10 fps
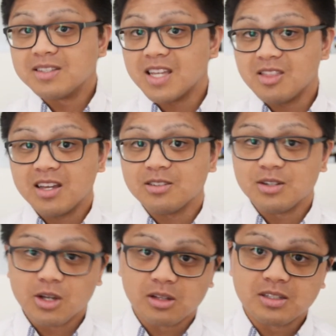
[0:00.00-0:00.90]

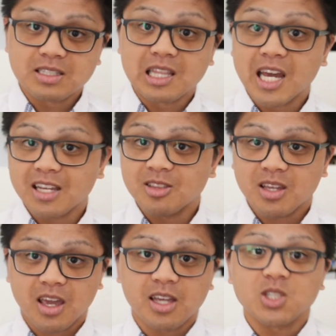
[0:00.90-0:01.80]
$10,000 like in the
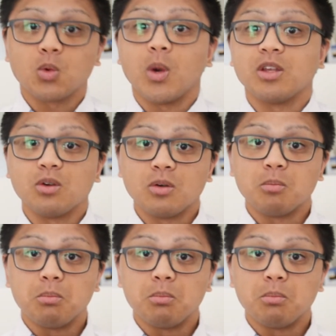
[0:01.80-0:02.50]
case where you